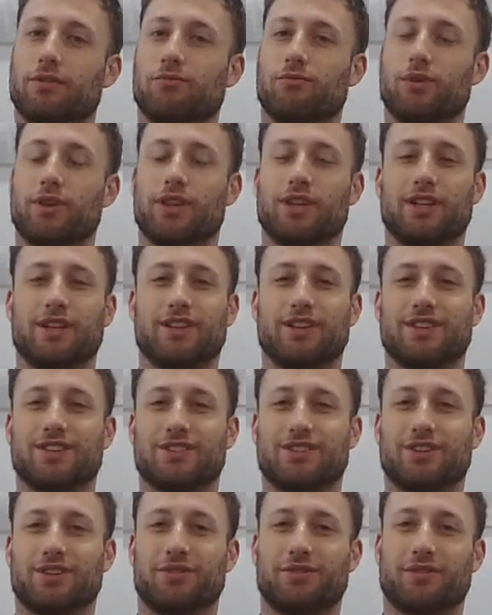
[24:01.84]
within
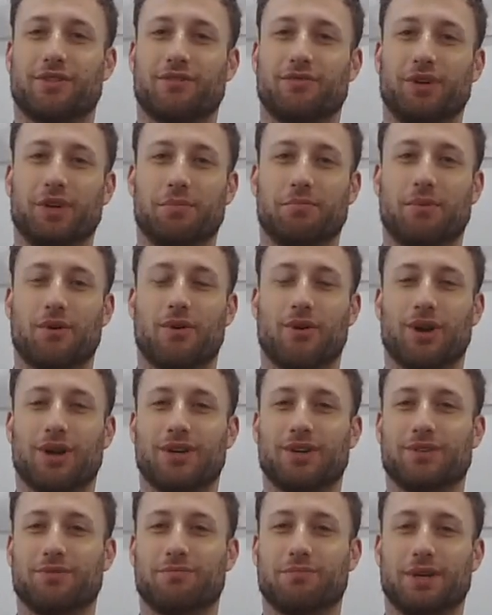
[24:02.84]
this little
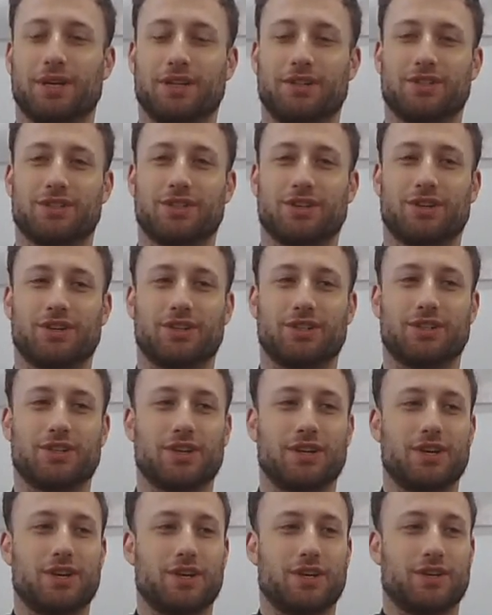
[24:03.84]
3-part mini-series.
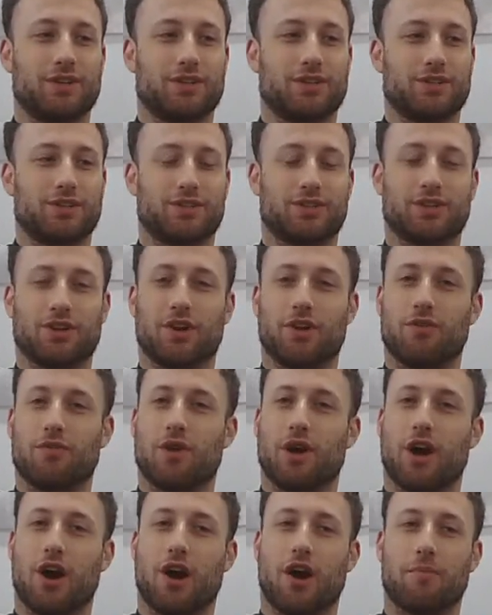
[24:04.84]
So
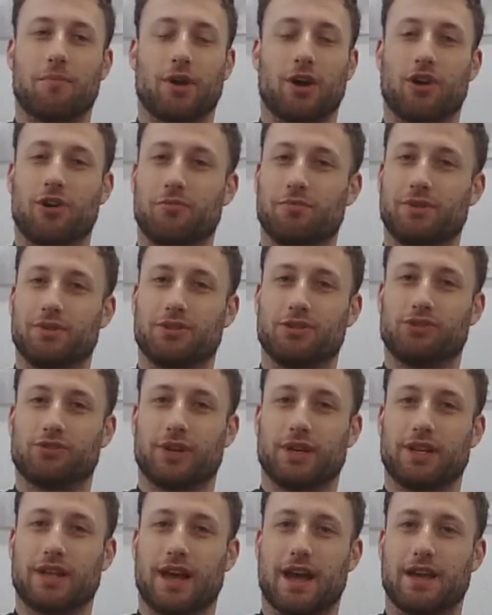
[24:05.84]
I hope you
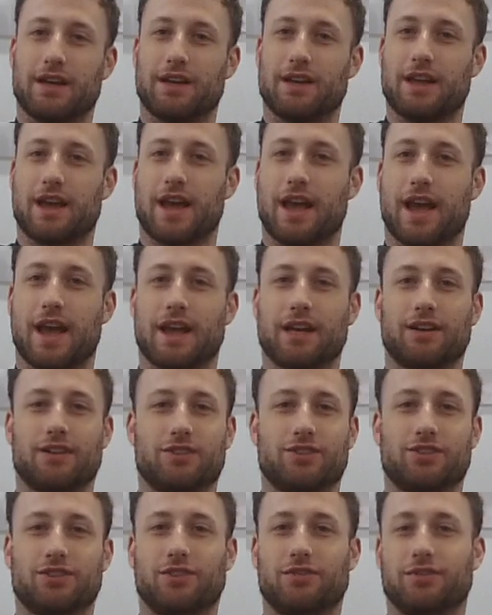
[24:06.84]
enjoyed that, and I'll
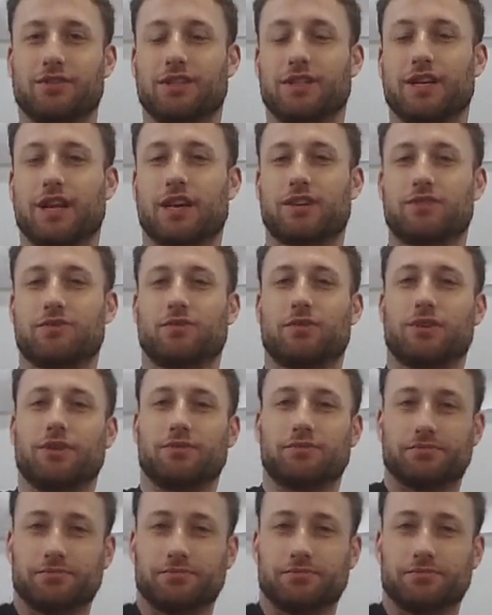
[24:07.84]
see you in the next one.